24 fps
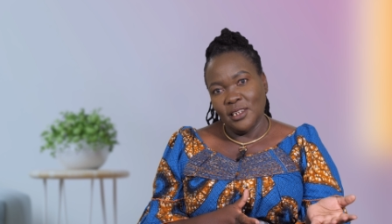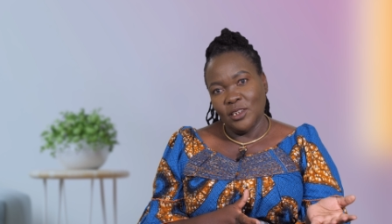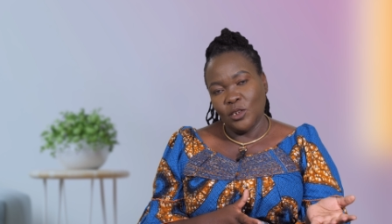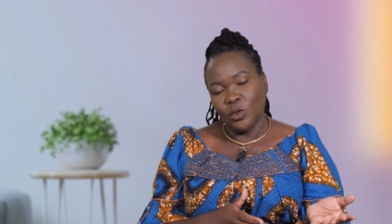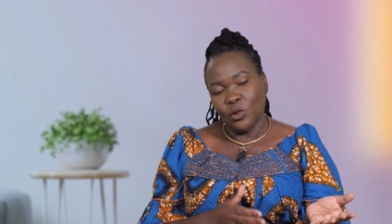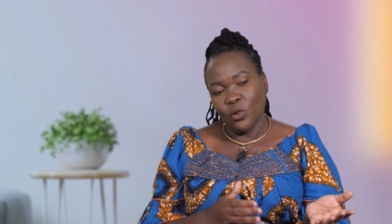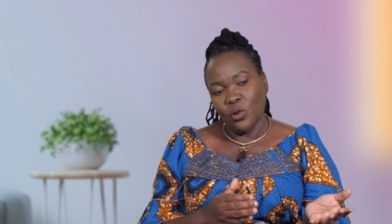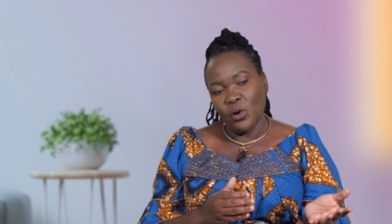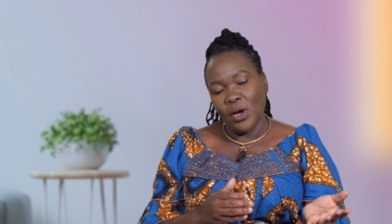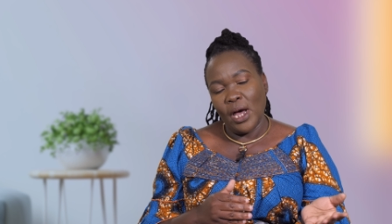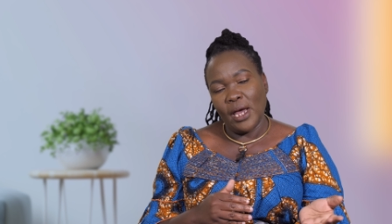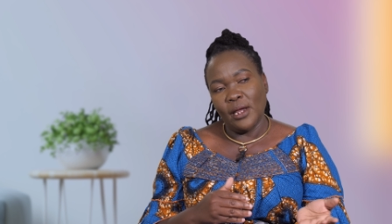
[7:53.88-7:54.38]

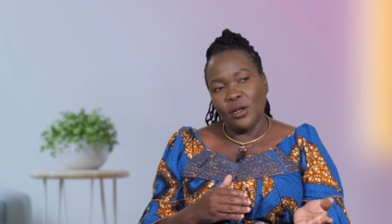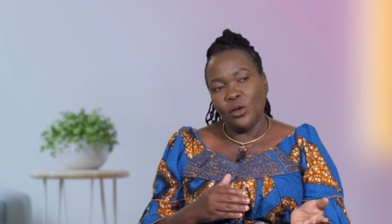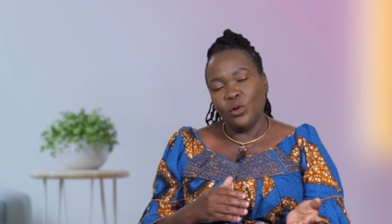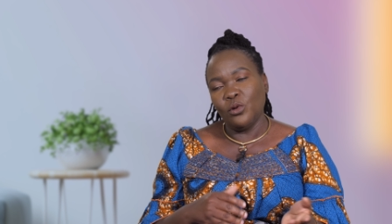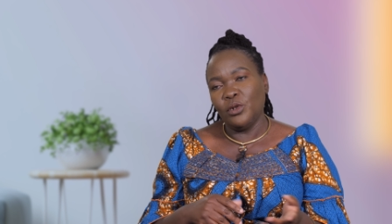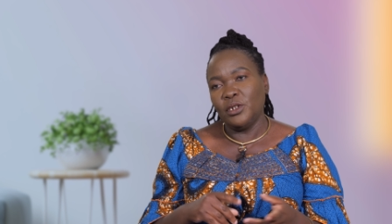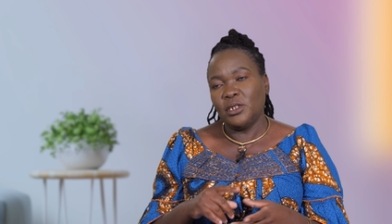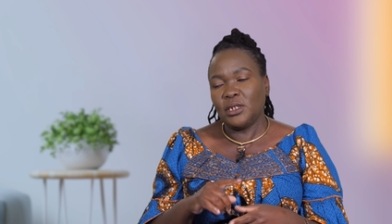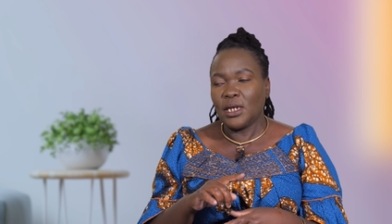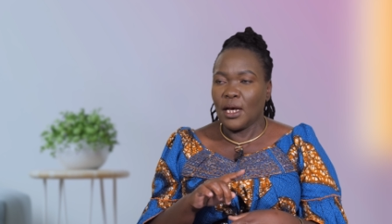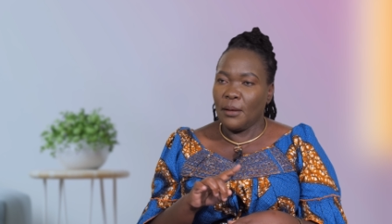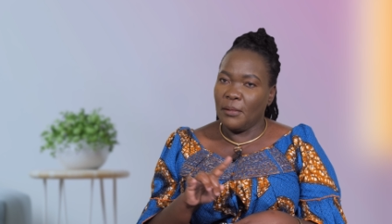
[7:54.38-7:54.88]
So I know
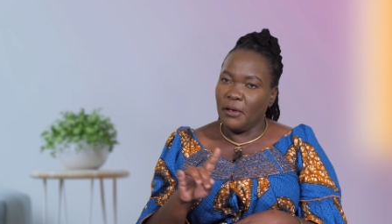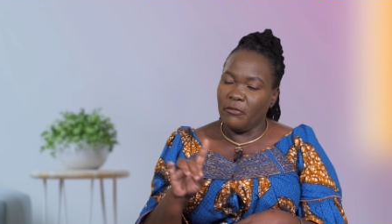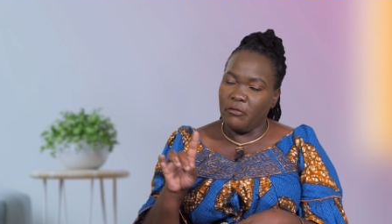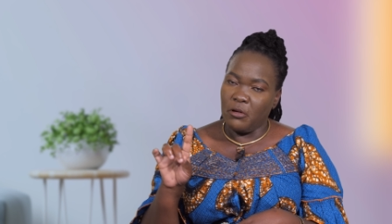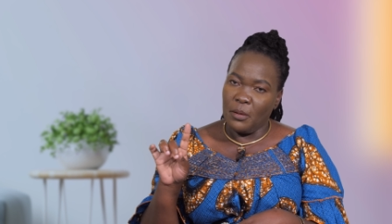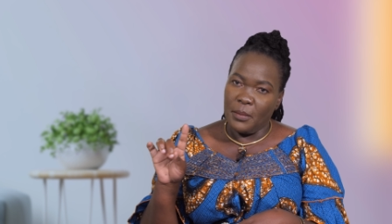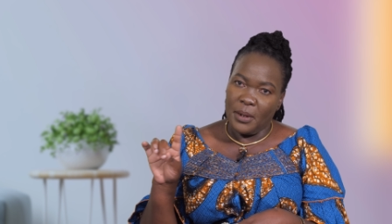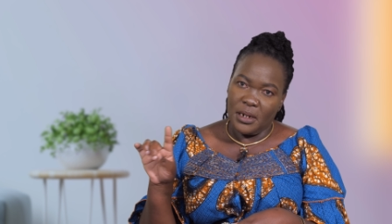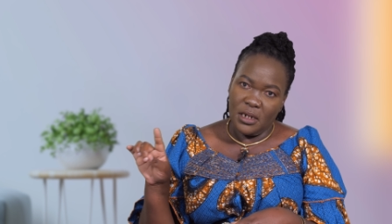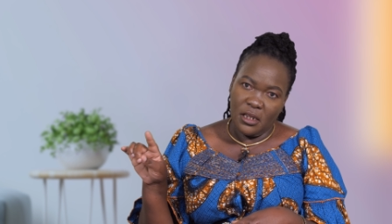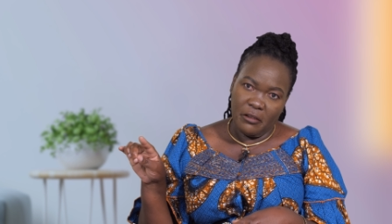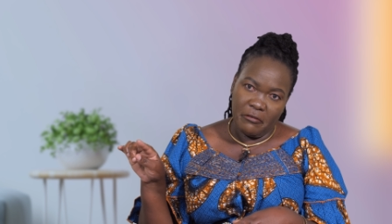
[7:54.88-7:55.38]
he's coming
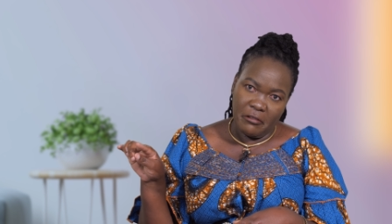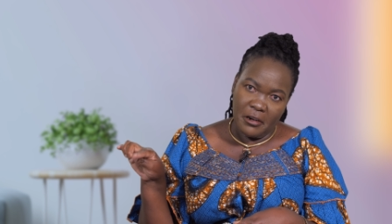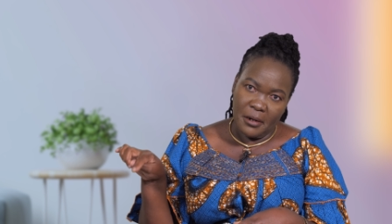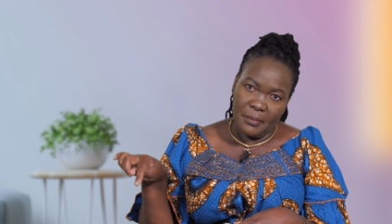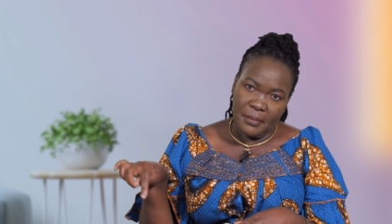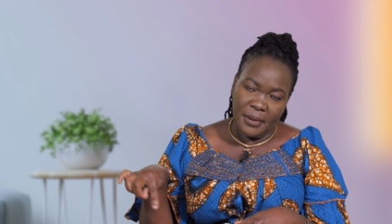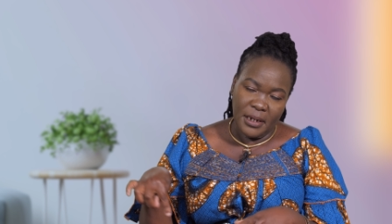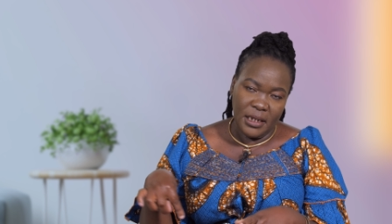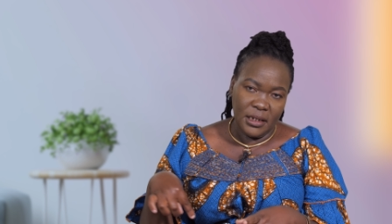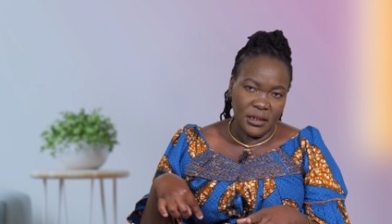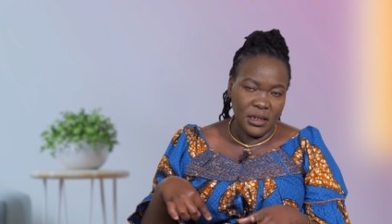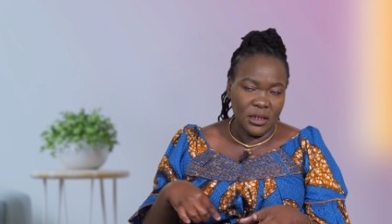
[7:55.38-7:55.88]
from a
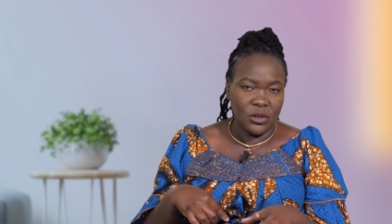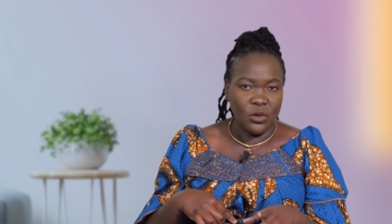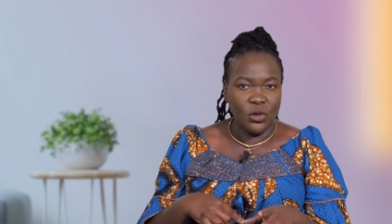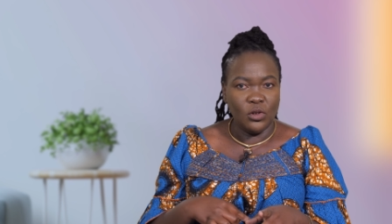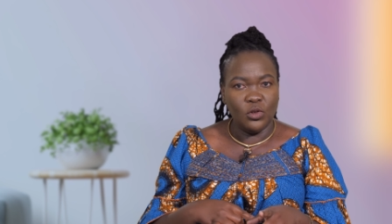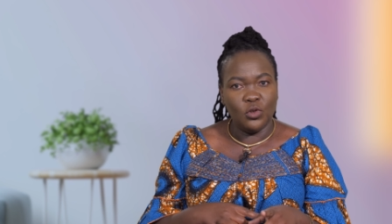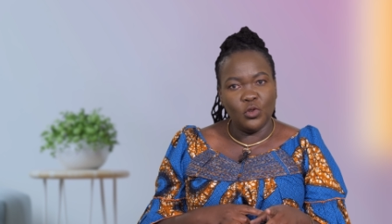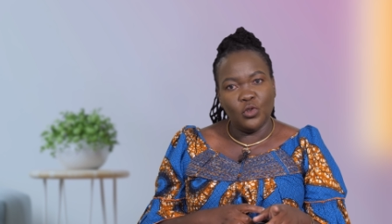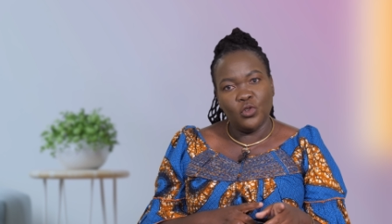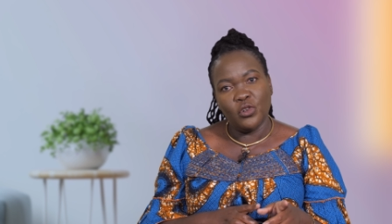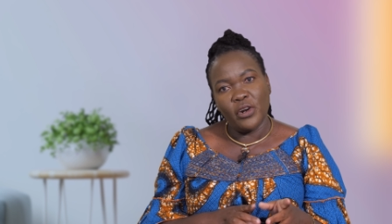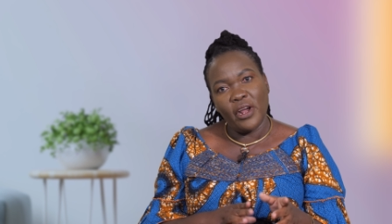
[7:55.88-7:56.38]
different place, he's
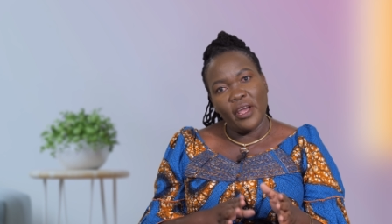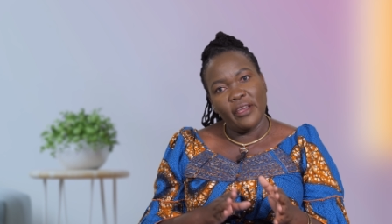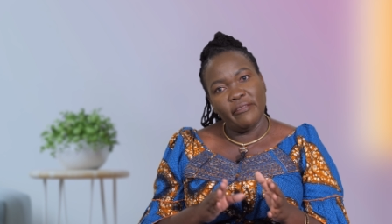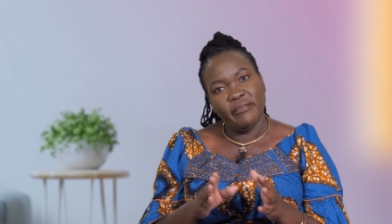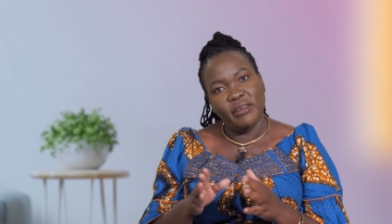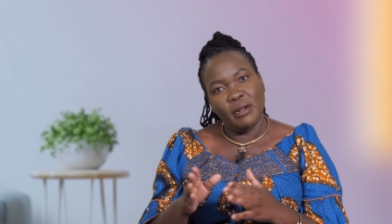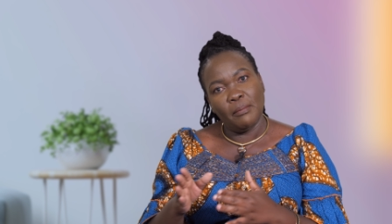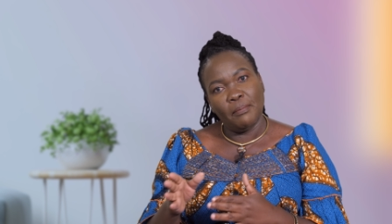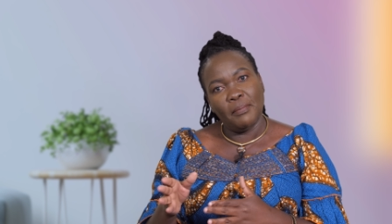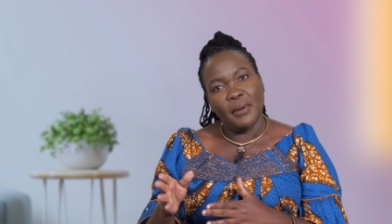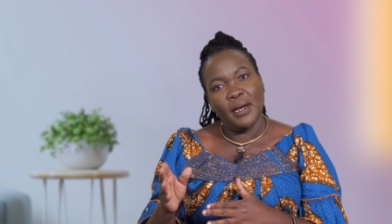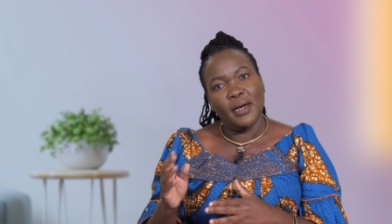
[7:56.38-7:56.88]
going to drive
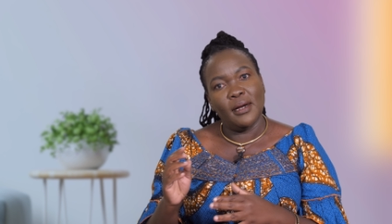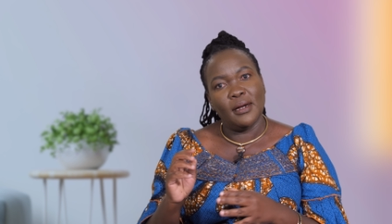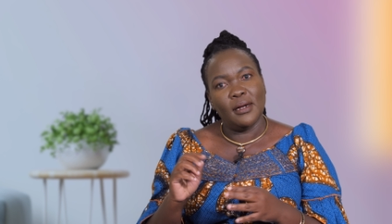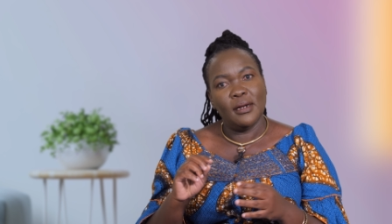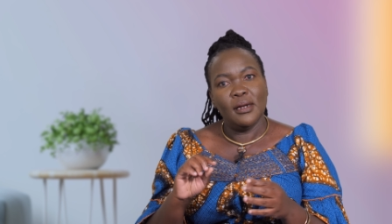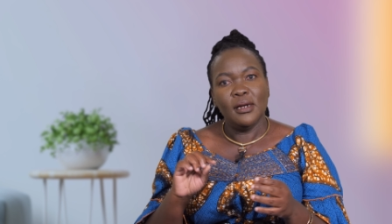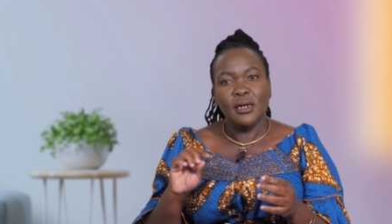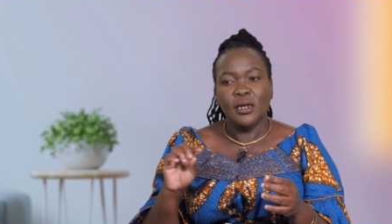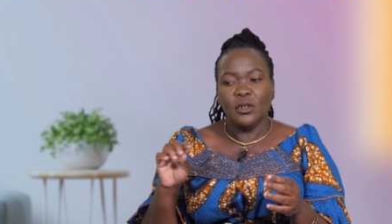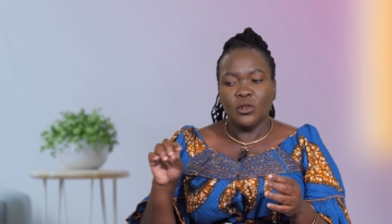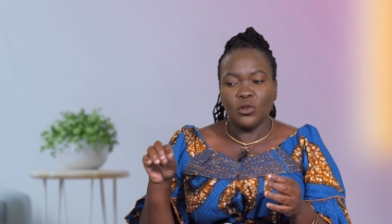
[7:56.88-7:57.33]
and park.